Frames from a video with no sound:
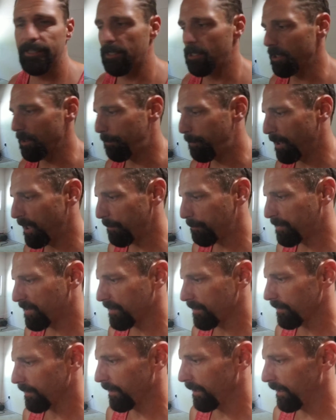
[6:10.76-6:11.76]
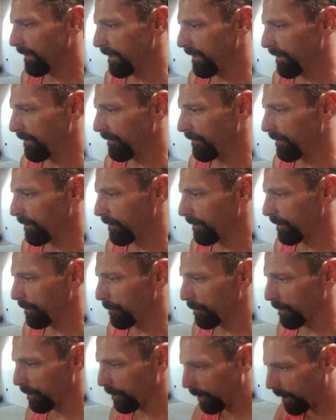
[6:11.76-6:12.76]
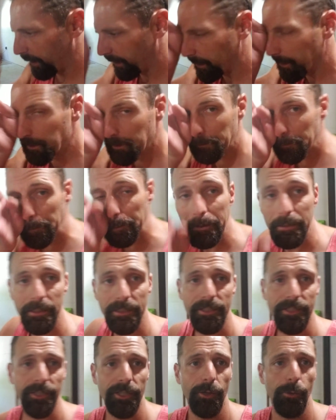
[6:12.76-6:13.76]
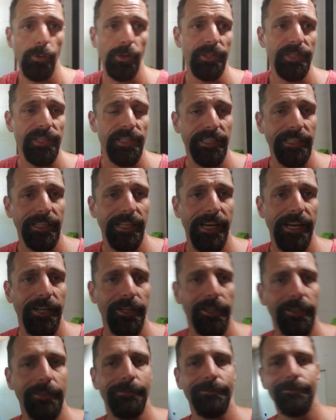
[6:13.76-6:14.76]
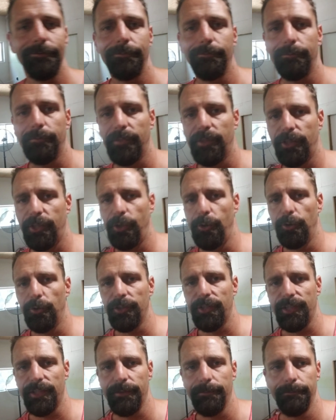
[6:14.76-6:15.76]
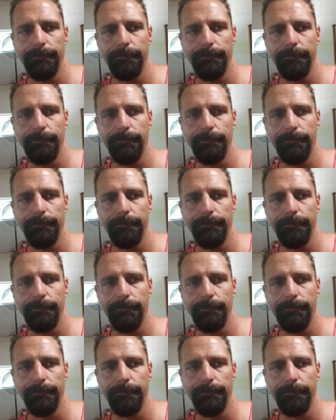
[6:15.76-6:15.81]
all the pups, and they're doing great. So we'll see you later. Toodles.